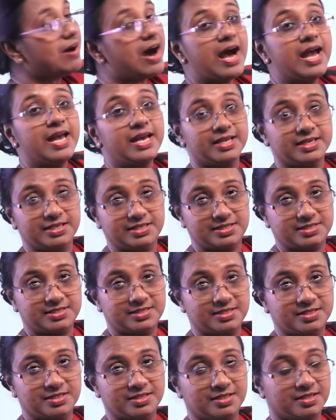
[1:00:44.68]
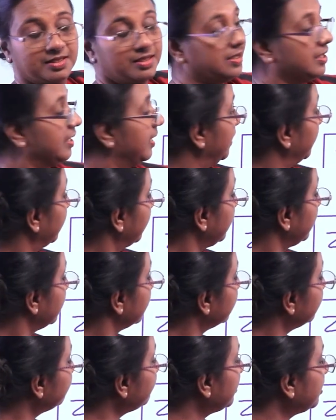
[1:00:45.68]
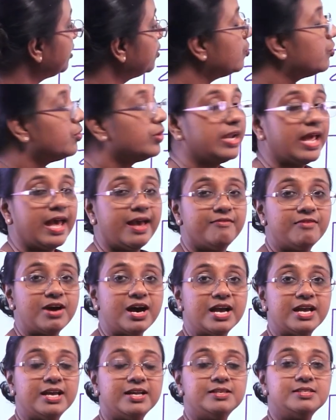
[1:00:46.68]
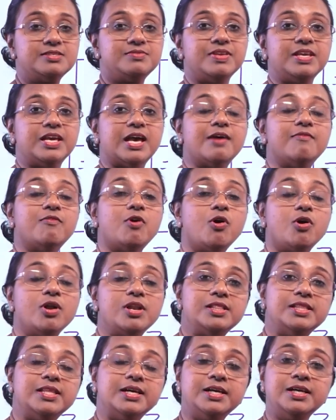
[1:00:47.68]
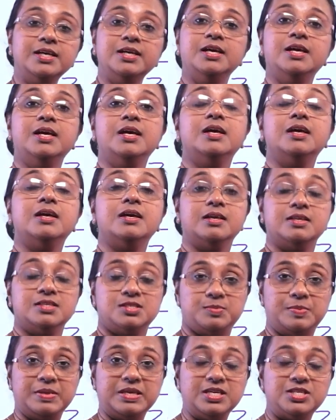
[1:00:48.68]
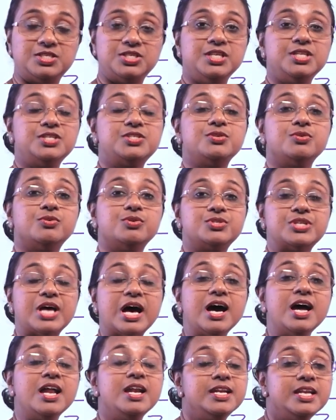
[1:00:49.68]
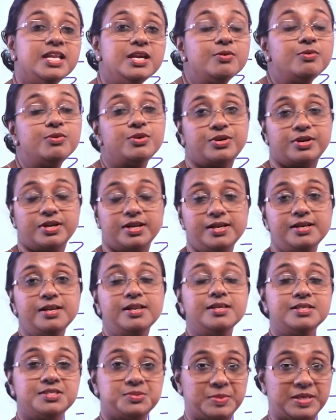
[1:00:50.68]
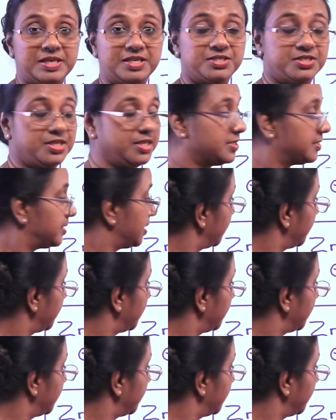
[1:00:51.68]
ions. Here we don't have ions. We have all the species. Those are neutral species.